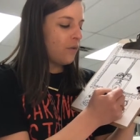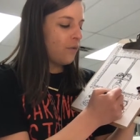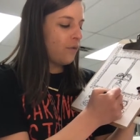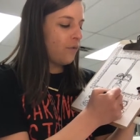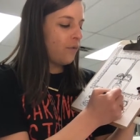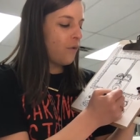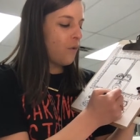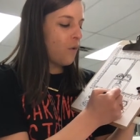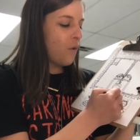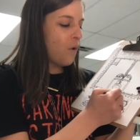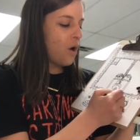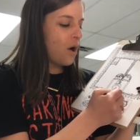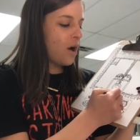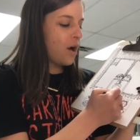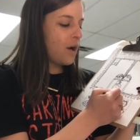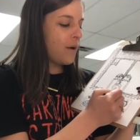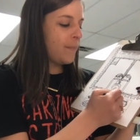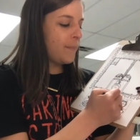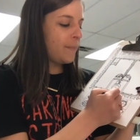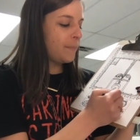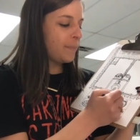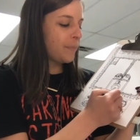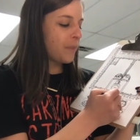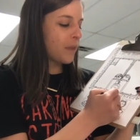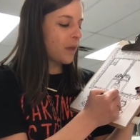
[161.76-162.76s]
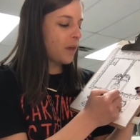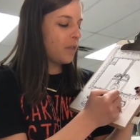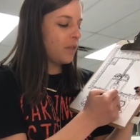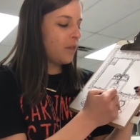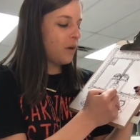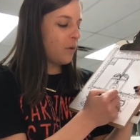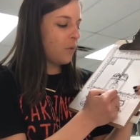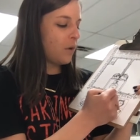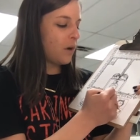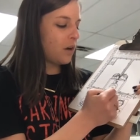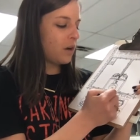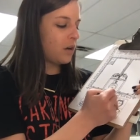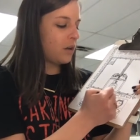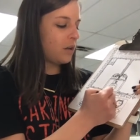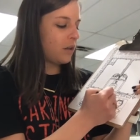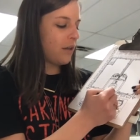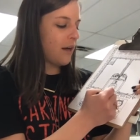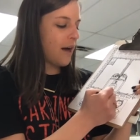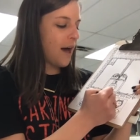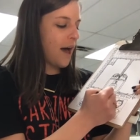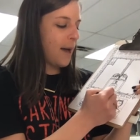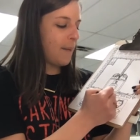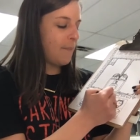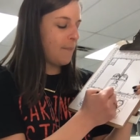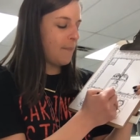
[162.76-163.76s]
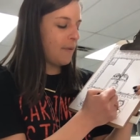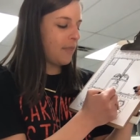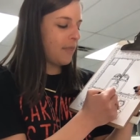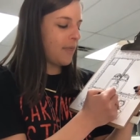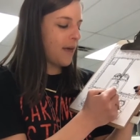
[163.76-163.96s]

for the word clap